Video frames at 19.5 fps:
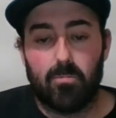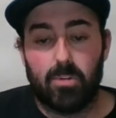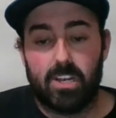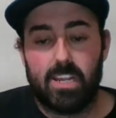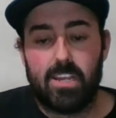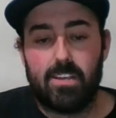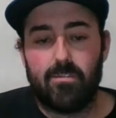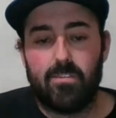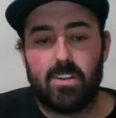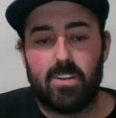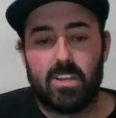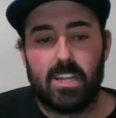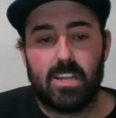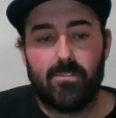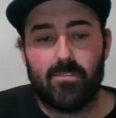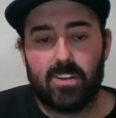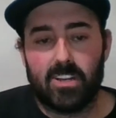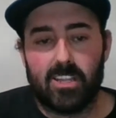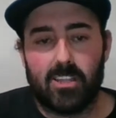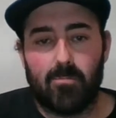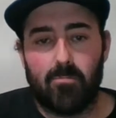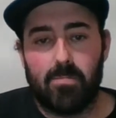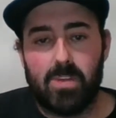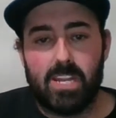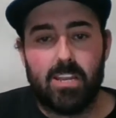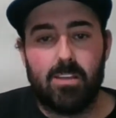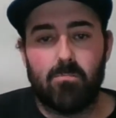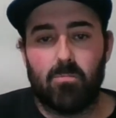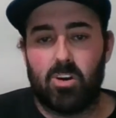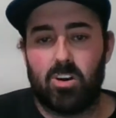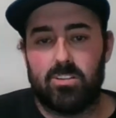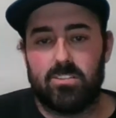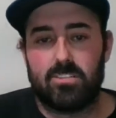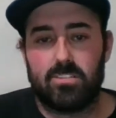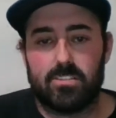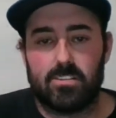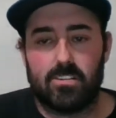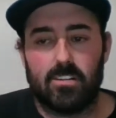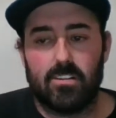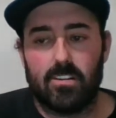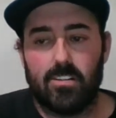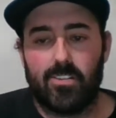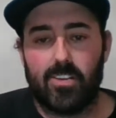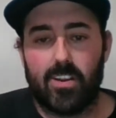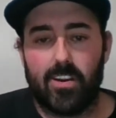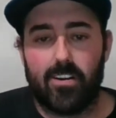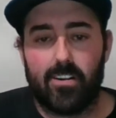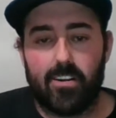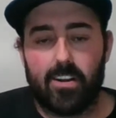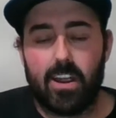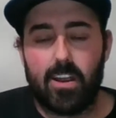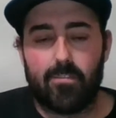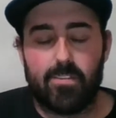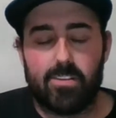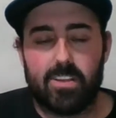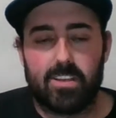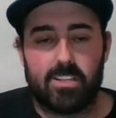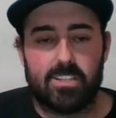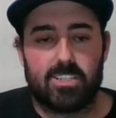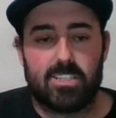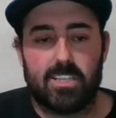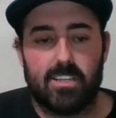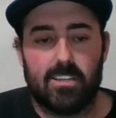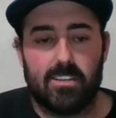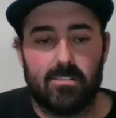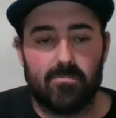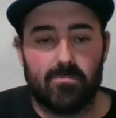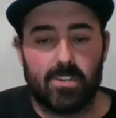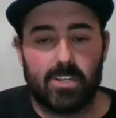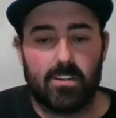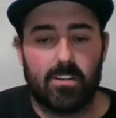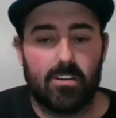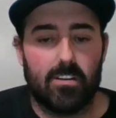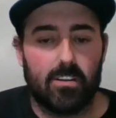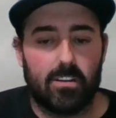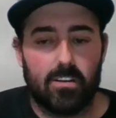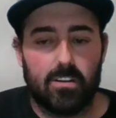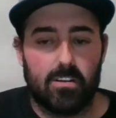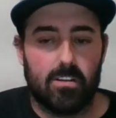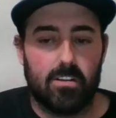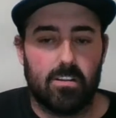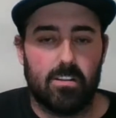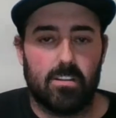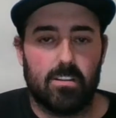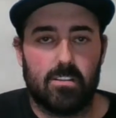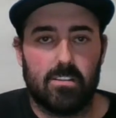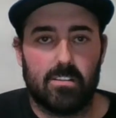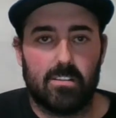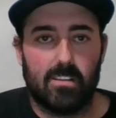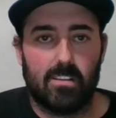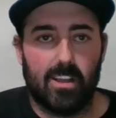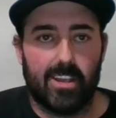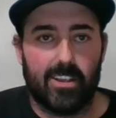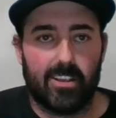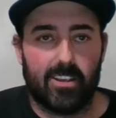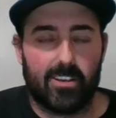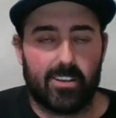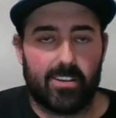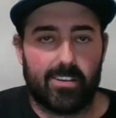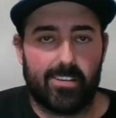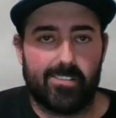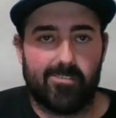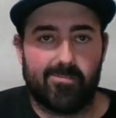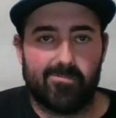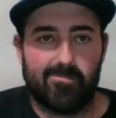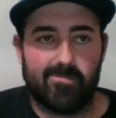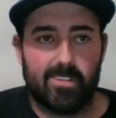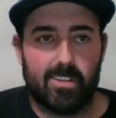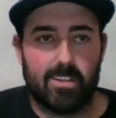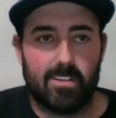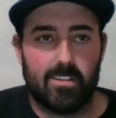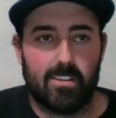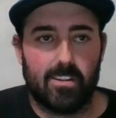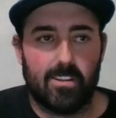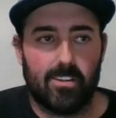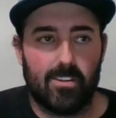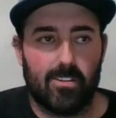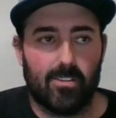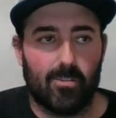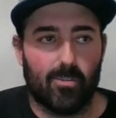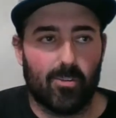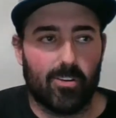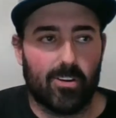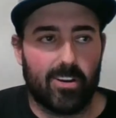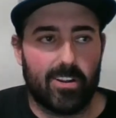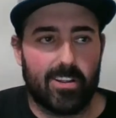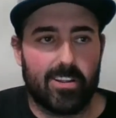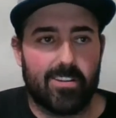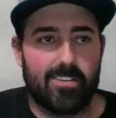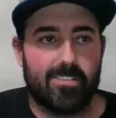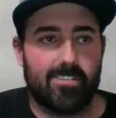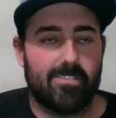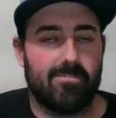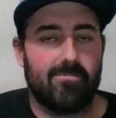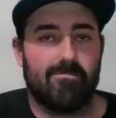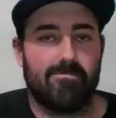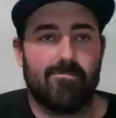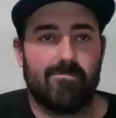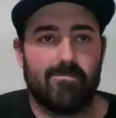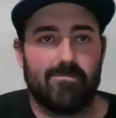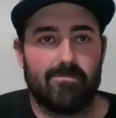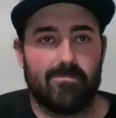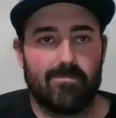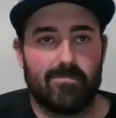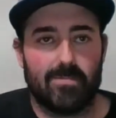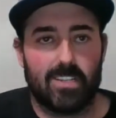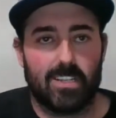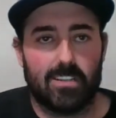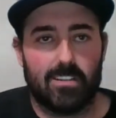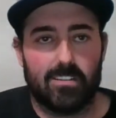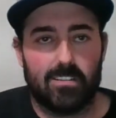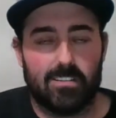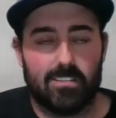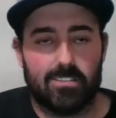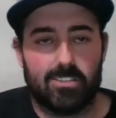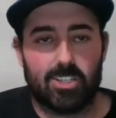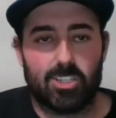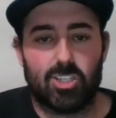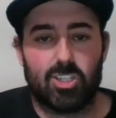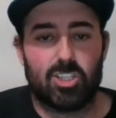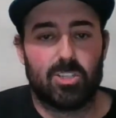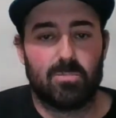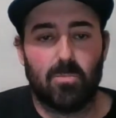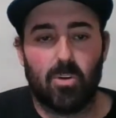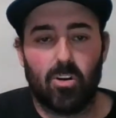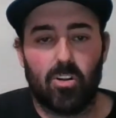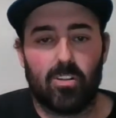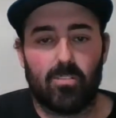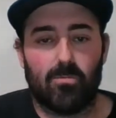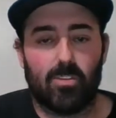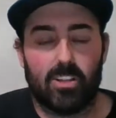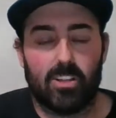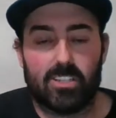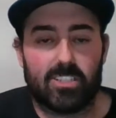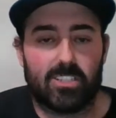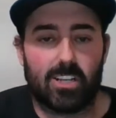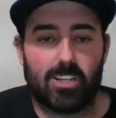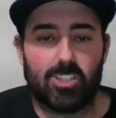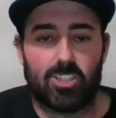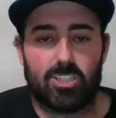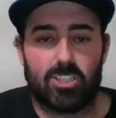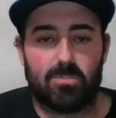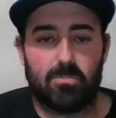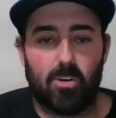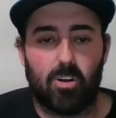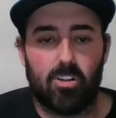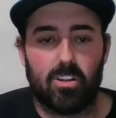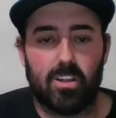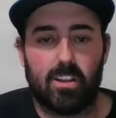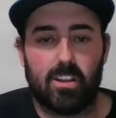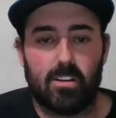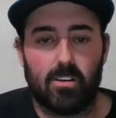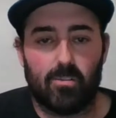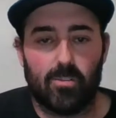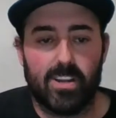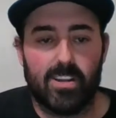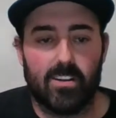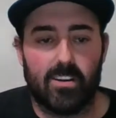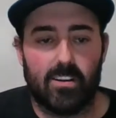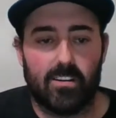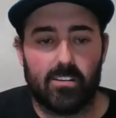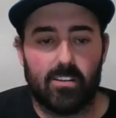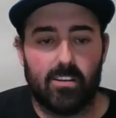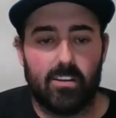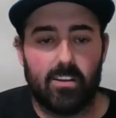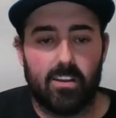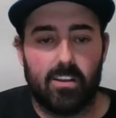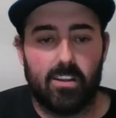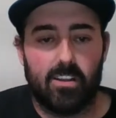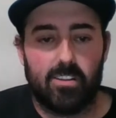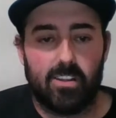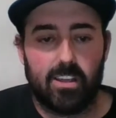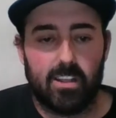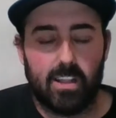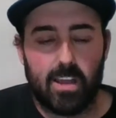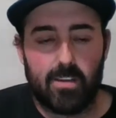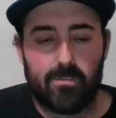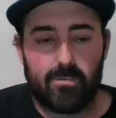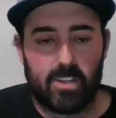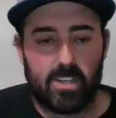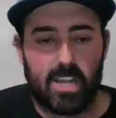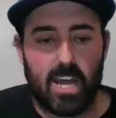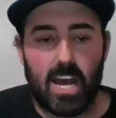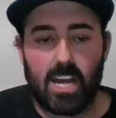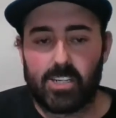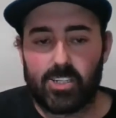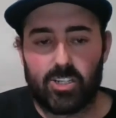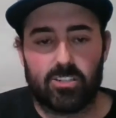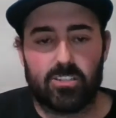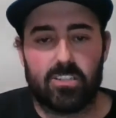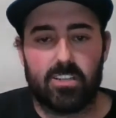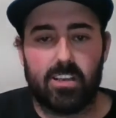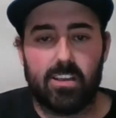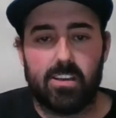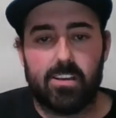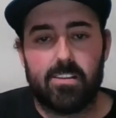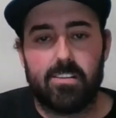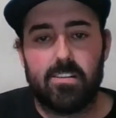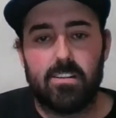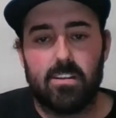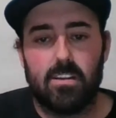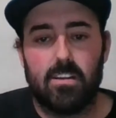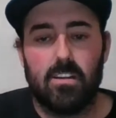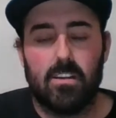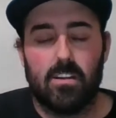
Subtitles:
but even in the mini monster there, everything seemed like you were in it's such a small arena. They left the dashers in.